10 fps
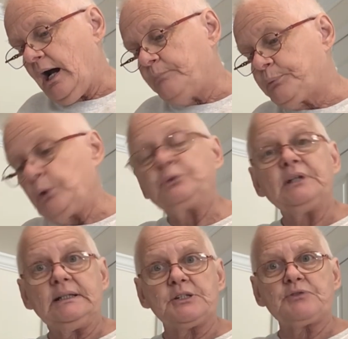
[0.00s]

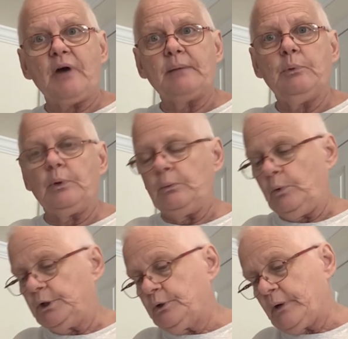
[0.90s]
protein is
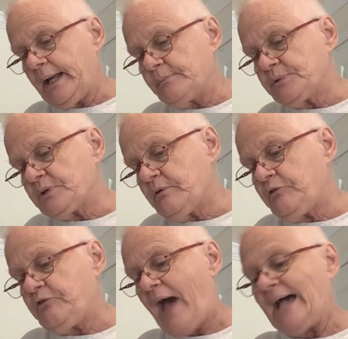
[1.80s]
5.1 grams,
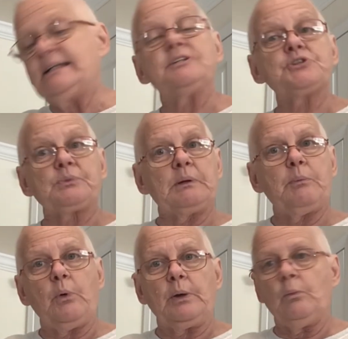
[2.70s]
fat is
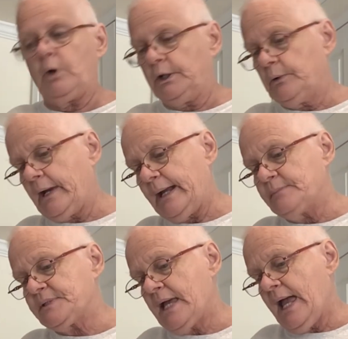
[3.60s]
3.1
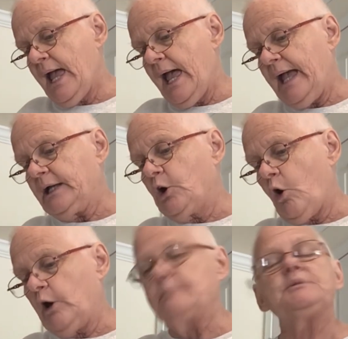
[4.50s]
grams, and
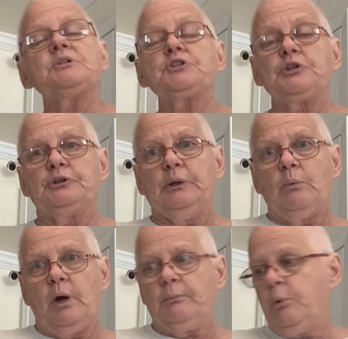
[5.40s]
carbs is
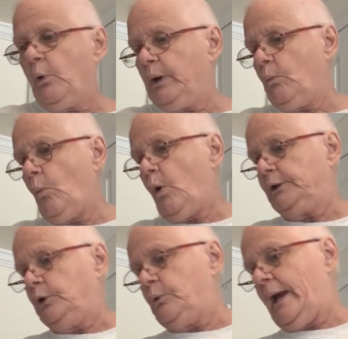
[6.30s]

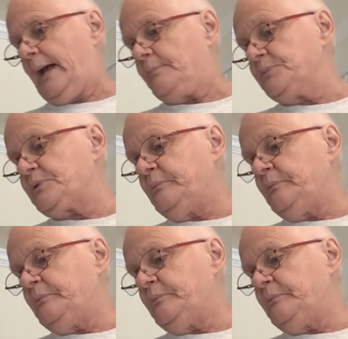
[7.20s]
31.1 grams.